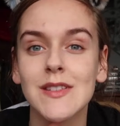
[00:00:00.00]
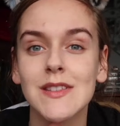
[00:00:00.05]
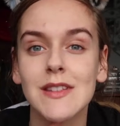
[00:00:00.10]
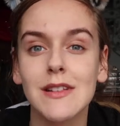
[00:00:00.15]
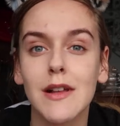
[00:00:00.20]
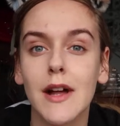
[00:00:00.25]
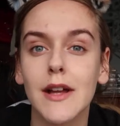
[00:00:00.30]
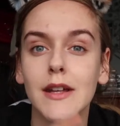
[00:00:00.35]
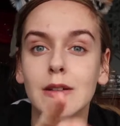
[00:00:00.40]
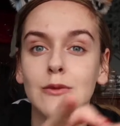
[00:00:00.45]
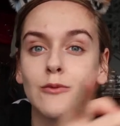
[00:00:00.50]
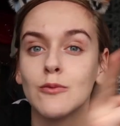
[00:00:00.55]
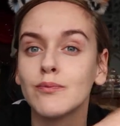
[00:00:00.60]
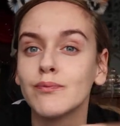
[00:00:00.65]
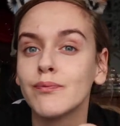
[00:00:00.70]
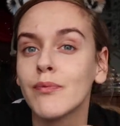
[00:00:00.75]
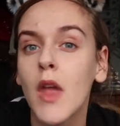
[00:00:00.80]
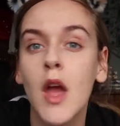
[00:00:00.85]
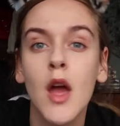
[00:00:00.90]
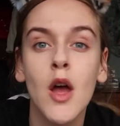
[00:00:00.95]
the lighting
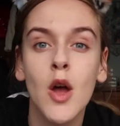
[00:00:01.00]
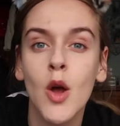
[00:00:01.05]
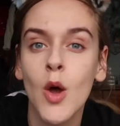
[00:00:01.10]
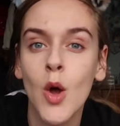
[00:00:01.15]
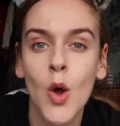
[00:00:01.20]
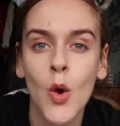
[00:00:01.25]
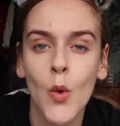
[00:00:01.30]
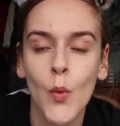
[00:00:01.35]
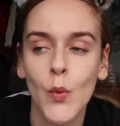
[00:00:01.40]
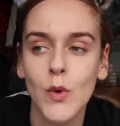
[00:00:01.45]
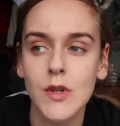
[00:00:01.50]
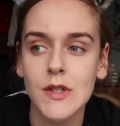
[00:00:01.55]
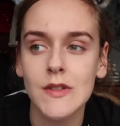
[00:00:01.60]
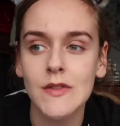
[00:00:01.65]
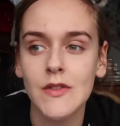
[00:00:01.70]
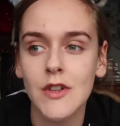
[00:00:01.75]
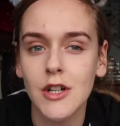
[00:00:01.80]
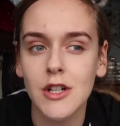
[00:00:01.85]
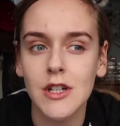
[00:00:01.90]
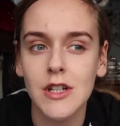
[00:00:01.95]

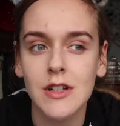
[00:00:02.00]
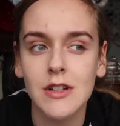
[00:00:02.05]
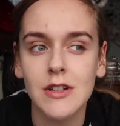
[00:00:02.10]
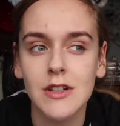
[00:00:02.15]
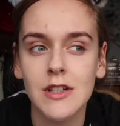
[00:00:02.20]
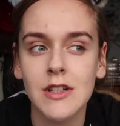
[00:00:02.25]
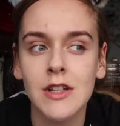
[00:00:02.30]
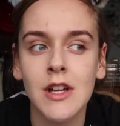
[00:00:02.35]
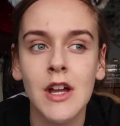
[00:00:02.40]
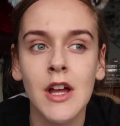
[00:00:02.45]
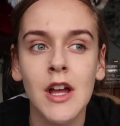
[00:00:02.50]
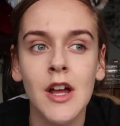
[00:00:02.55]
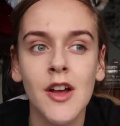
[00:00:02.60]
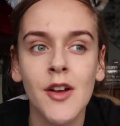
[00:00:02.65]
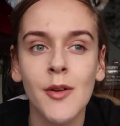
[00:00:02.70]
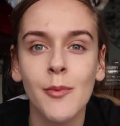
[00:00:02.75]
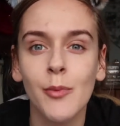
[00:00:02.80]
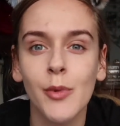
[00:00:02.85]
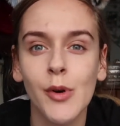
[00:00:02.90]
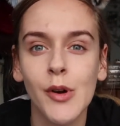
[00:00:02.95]
wasn't very good,
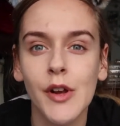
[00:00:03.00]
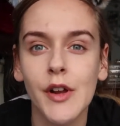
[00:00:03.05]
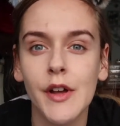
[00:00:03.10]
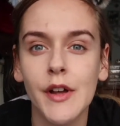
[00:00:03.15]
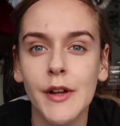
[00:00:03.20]
but